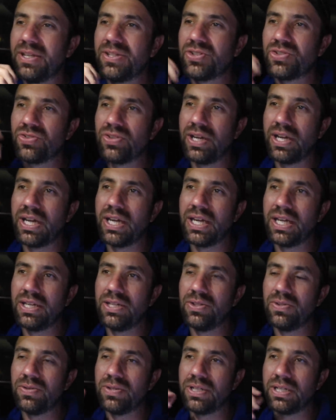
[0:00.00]
try
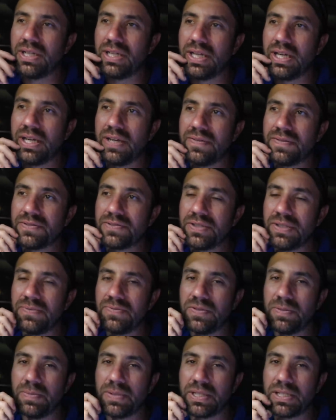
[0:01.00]
doing a live stream
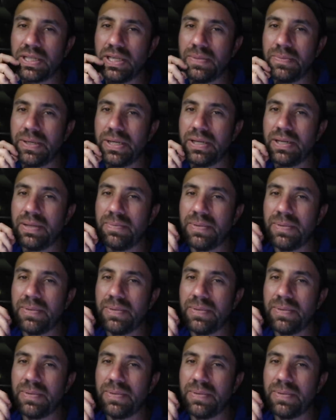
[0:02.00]
from the combine.